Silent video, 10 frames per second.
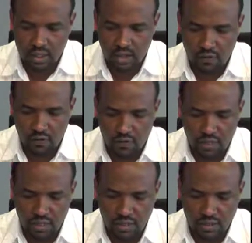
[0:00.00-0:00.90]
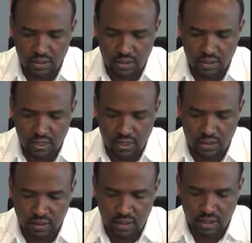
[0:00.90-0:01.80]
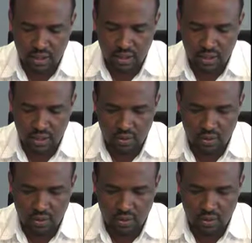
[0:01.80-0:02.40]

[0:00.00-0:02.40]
avoid an unintentional